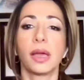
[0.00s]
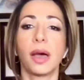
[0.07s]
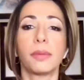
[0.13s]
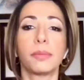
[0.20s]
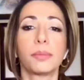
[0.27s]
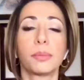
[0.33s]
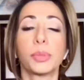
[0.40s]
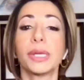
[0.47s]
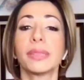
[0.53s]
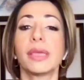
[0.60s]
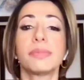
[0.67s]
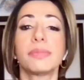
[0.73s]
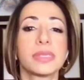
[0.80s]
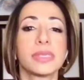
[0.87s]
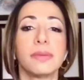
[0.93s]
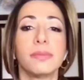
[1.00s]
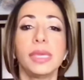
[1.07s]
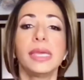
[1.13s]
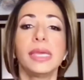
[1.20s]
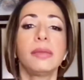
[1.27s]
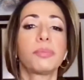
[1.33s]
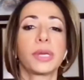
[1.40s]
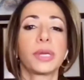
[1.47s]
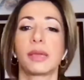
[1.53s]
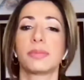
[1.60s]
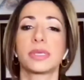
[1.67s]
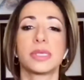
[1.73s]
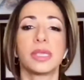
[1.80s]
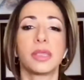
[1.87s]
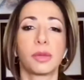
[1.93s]
bring them to see me, bring them to
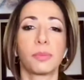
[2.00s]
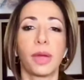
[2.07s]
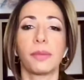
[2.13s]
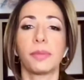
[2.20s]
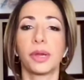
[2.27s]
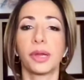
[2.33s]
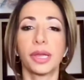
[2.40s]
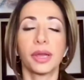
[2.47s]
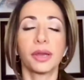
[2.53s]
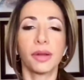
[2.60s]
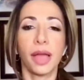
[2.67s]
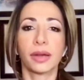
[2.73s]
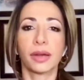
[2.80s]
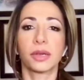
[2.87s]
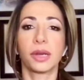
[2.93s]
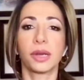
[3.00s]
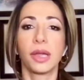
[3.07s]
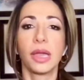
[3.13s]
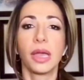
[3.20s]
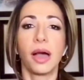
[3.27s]
see their primary care doctor.